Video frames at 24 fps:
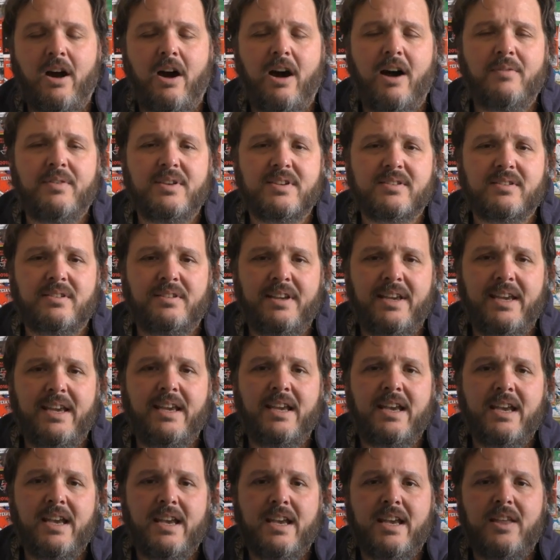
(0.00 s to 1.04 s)

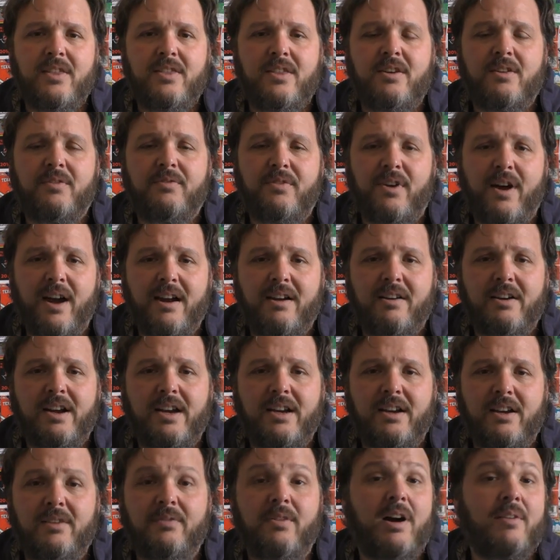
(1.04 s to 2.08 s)
Obviously, the
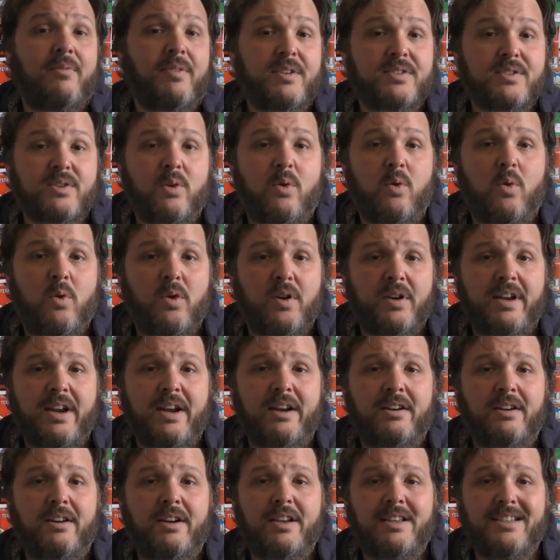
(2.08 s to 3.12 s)
firing of offensive
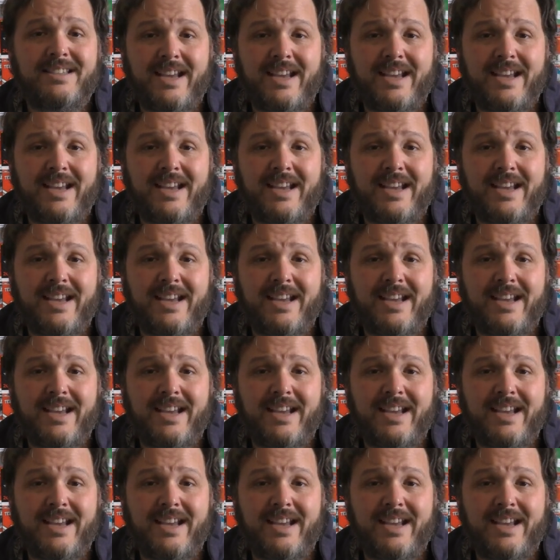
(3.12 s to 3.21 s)
coordinator